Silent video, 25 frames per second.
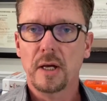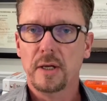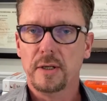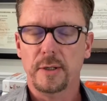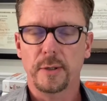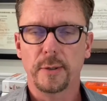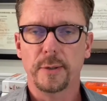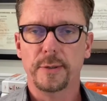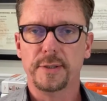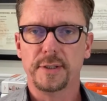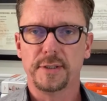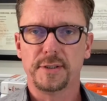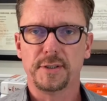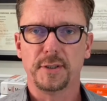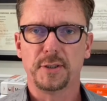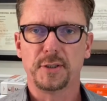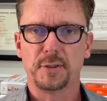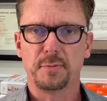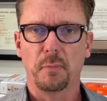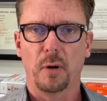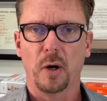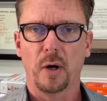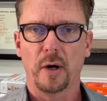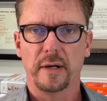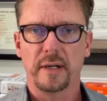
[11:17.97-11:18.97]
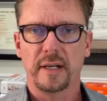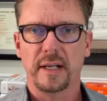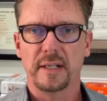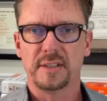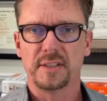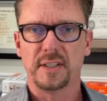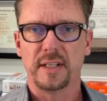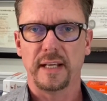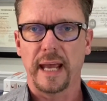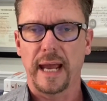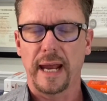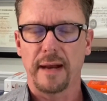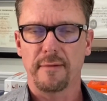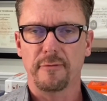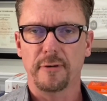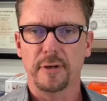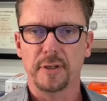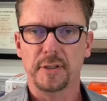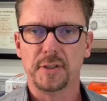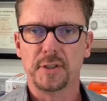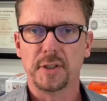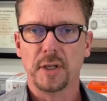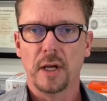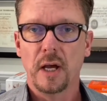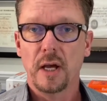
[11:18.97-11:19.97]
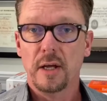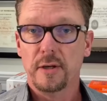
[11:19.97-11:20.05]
You're just as smart as the average